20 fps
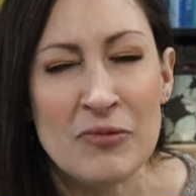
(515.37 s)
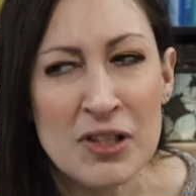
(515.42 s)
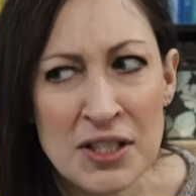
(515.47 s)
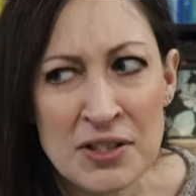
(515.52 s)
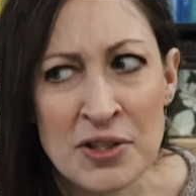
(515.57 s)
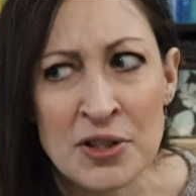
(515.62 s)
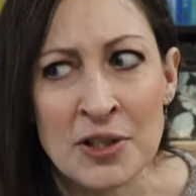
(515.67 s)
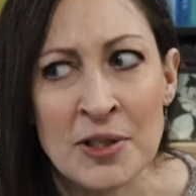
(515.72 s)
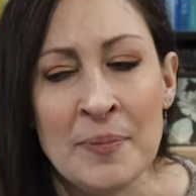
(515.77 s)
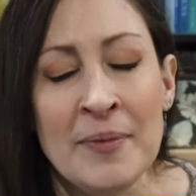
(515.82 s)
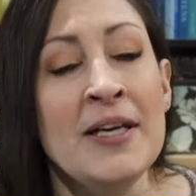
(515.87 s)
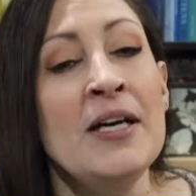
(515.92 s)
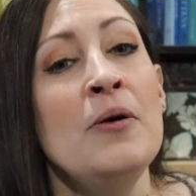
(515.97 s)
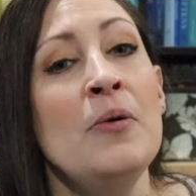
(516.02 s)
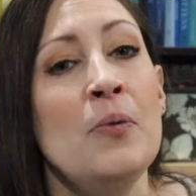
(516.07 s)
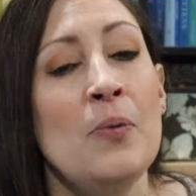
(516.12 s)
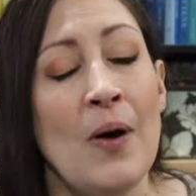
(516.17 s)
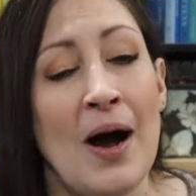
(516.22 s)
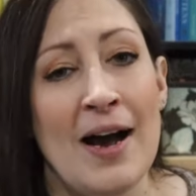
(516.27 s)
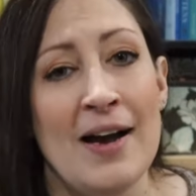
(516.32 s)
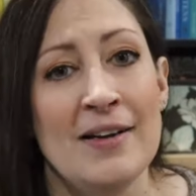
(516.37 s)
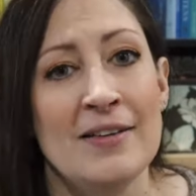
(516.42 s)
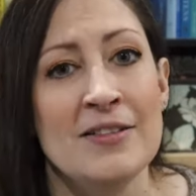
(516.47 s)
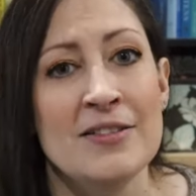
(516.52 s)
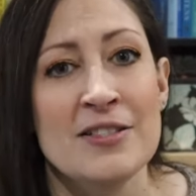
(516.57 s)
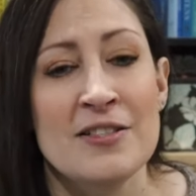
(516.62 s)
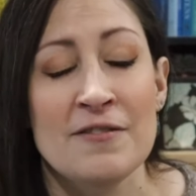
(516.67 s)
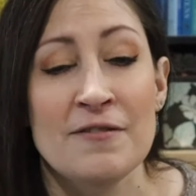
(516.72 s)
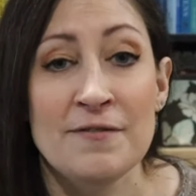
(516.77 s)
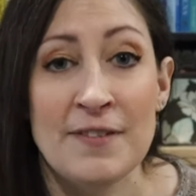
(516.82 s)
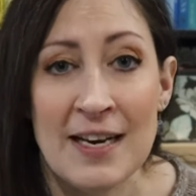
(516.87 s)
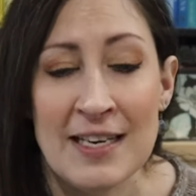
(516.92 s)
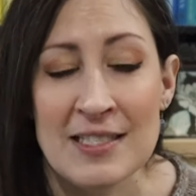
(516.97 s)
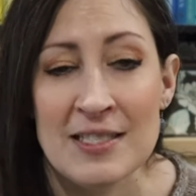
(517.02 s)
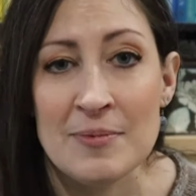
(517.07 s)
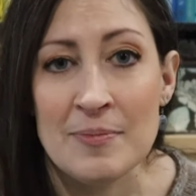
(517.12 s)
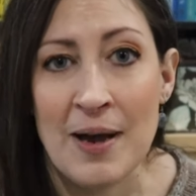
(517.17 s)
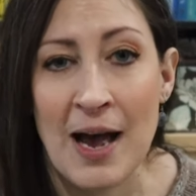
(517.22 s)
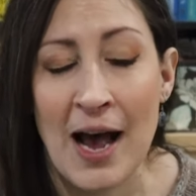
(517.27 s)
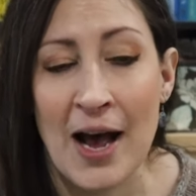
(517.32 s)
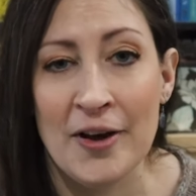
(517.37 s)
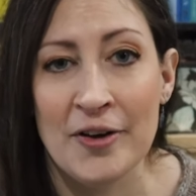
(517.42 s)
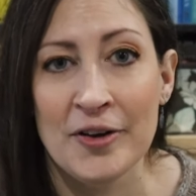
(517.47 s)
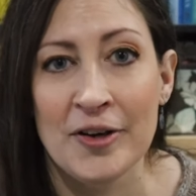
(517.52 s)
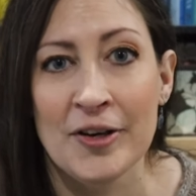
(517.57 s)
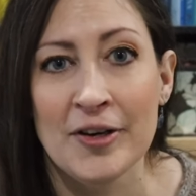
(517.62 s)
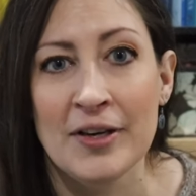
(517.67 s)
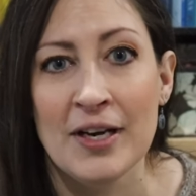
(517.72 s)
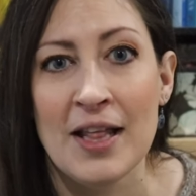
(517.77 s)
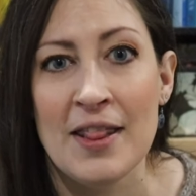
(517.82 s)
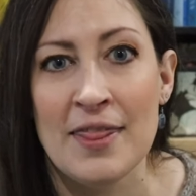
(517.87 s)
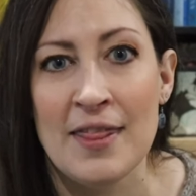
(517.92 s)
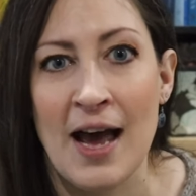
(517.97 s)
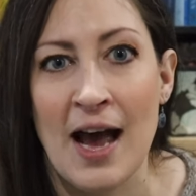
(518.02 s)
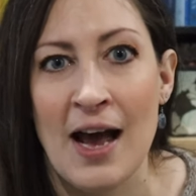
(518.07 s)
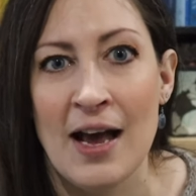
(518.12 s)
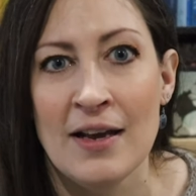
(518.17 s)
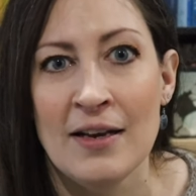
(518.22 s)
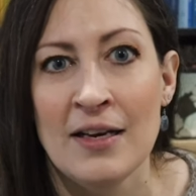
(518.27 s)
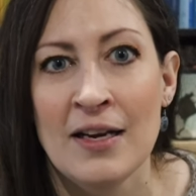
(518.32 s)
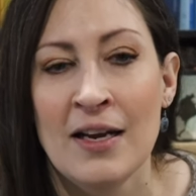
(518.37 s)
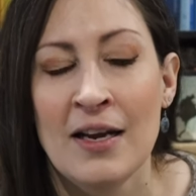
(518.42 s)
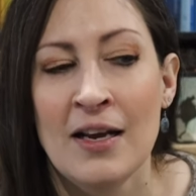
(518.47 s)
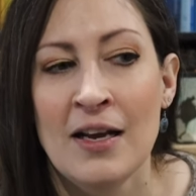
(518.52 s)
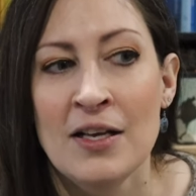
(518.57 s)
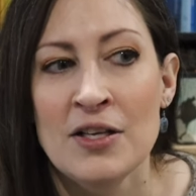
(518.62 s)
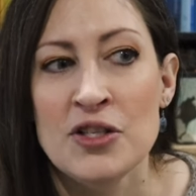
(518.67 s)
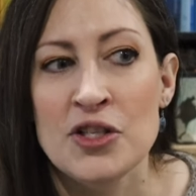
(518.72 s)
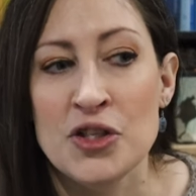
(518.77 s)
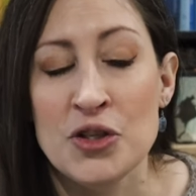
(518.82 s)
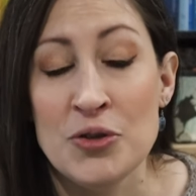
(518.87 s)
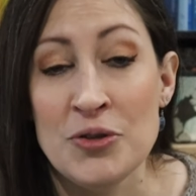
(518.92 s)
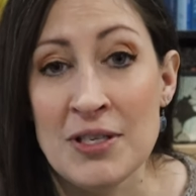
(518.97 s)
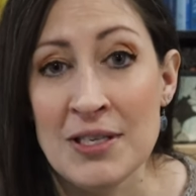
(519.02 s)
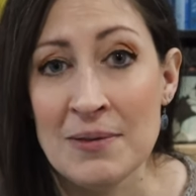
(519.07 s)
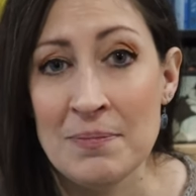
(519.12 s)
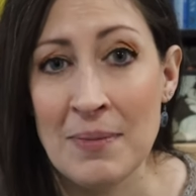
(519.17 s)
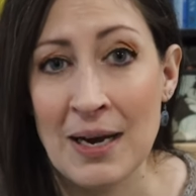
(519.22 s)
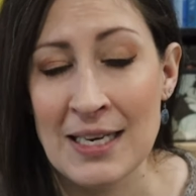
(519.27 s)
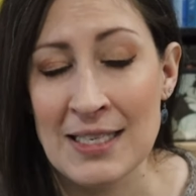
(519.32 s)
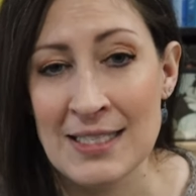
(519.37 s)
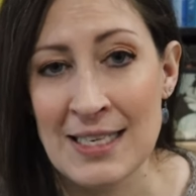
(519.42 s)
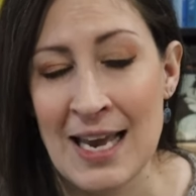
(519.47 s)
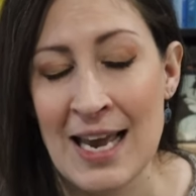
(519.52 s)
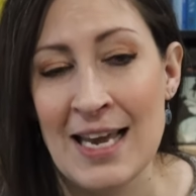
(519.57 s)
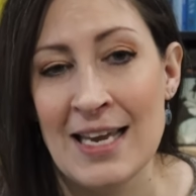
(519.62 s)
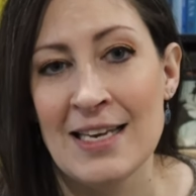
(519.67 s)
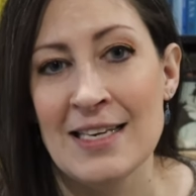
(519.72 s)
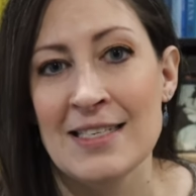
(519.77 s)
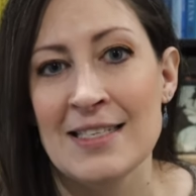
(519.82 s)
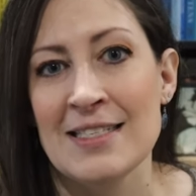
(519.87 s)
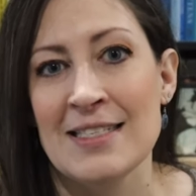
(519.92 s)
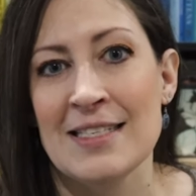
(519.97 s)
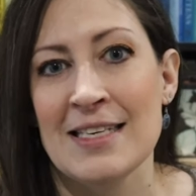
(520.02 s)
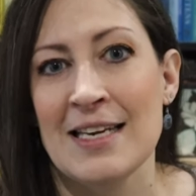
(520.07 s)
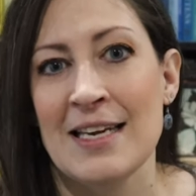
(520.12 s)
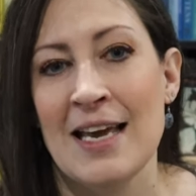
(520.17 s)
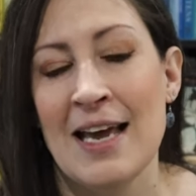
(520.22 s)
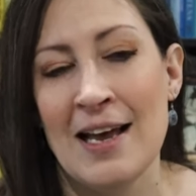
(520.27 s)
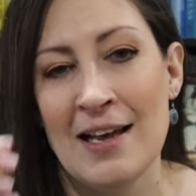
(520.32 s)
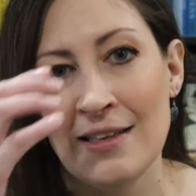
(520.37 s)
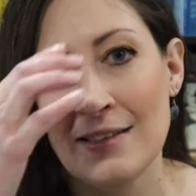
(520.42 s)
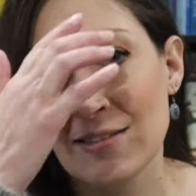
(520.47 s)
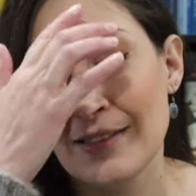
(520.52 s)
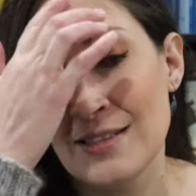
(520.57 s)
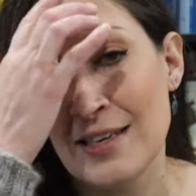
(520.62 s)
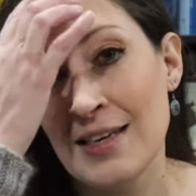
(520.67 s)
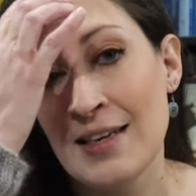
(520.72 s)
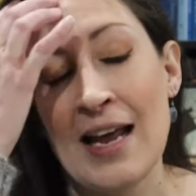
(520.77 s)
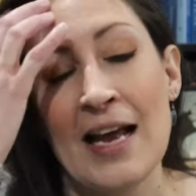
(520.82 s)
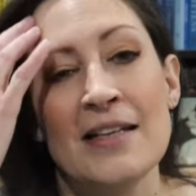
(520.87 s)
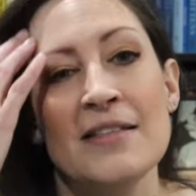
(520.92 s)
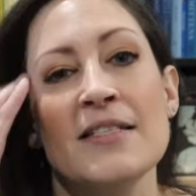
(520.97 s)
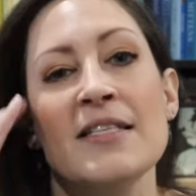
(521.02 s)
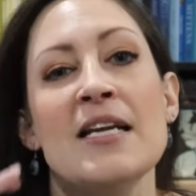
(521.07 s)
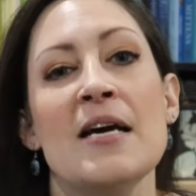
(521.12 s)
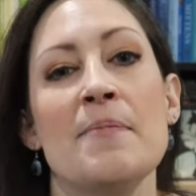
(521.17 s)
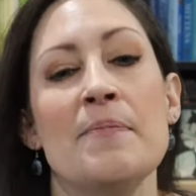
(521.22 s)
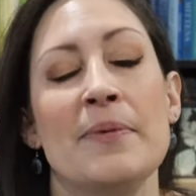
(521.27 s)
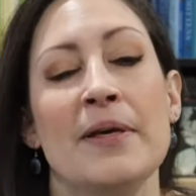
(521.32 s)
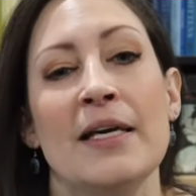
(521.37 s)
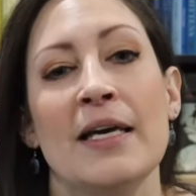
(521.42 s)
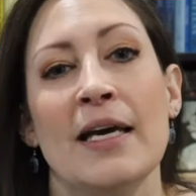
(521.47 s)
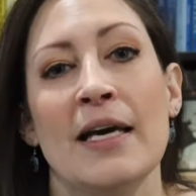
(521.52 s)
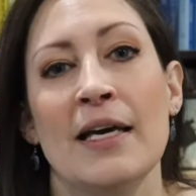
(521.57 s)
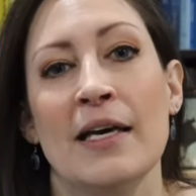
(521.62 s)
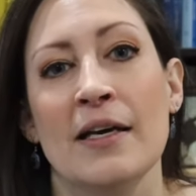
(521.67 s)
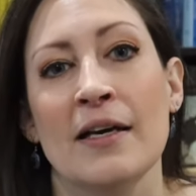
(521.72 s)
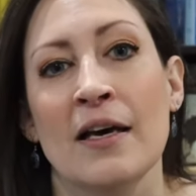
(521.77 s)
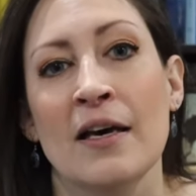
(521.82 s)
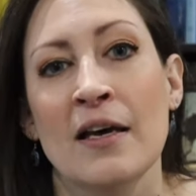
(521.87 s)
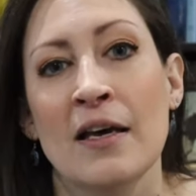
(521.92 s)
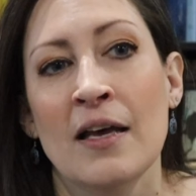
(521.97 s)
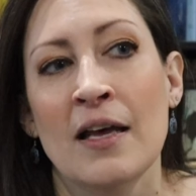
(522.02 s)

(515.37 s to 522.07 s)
it took me a while to find a pattern that suited my taste and it ended up being